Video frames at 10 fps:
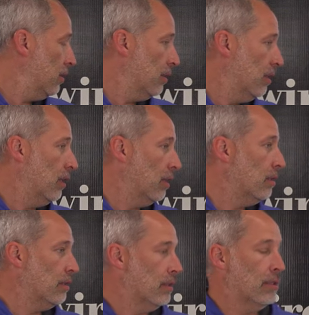
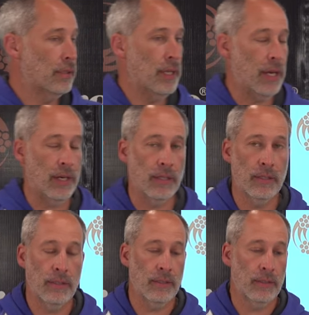
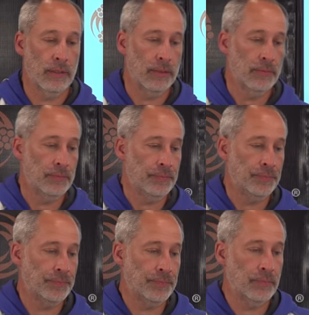
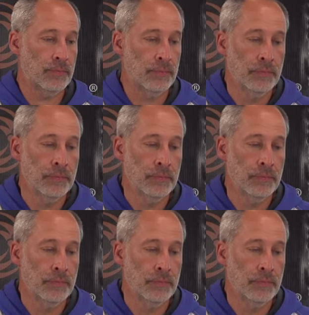[no speech]